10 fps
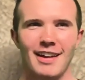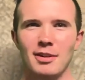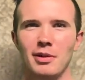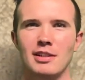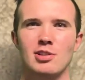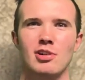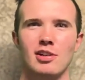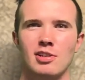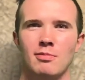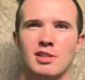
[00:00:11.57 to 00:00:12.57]
The
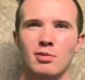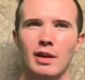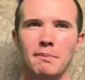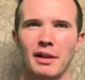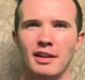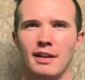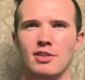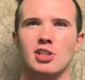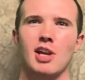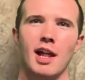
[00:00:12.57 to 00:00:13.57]
Reconstruction was the rebuilding of a
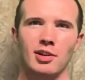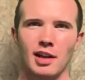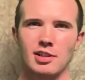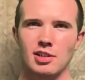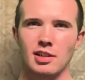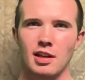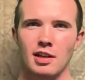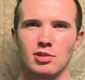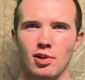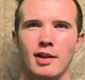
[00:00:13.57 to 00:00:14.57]
shattered nation,
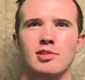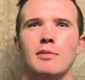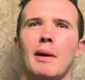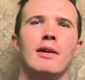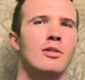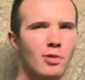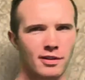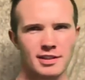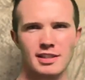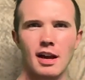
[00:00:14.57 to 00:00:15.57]
trying to repair the
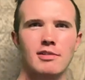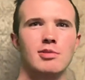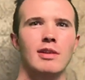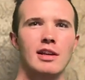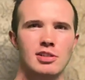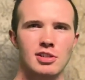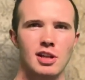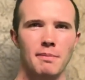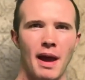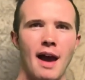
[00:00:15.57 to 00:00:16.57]
North and South's
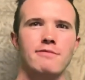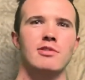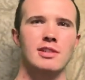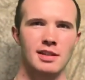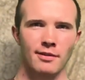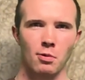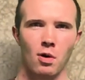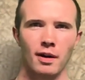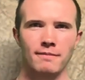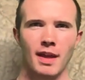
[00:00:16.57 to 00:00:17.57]
relationship after the Civil
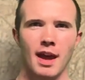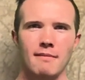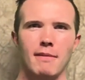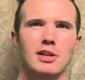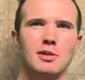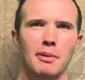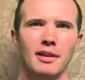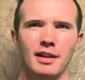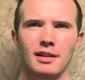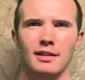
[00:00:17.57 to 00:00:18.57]
War. Major
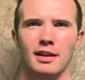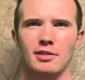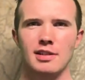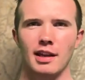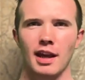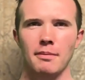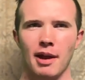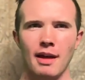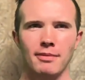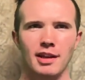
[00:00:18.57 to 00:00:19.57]
political leaders like
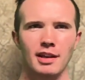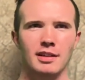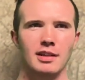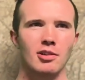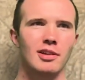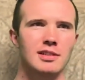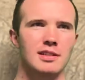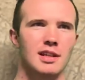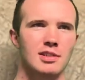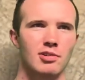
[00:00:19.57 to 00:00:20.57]
Abraham Lincoln,
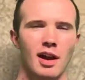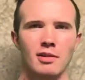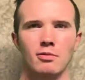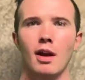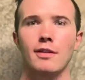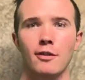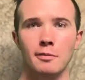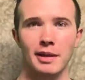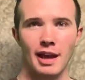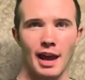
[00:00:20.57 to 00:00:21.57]
Ulysses S. Grant,
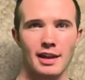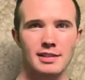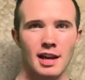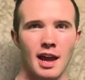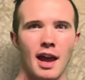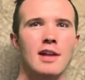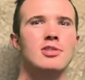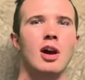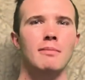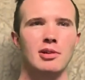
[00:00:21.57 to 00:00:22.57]
Rutherford B. Hayes, and
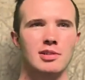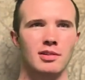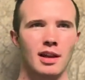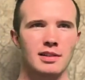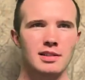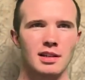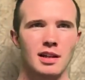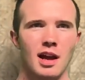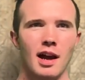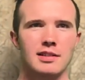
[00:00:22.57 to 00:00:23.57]
John Mercer
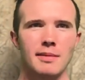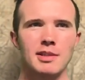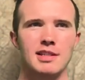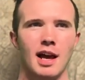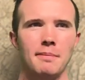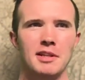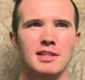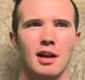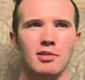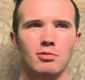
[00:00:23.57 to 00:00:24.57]
Langston attempted to help the
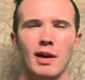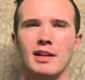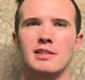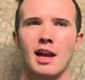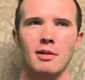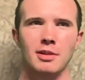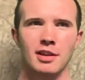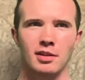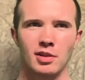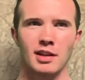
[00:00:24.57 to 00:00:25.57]
South reconcile with the
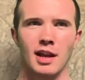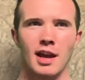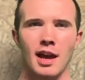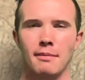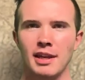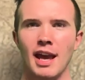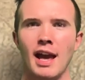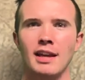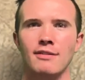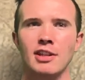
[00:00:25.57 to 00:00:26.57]
Union and
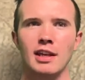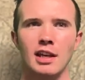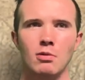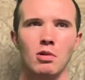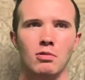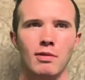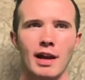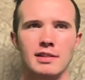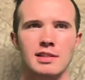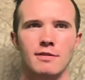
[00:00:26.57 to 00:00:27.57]
began giving equal
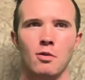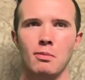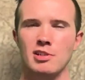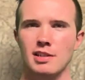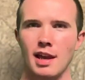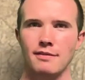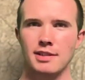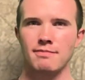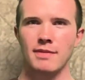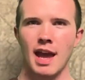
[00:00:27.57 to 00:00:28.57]
rights to former slaves.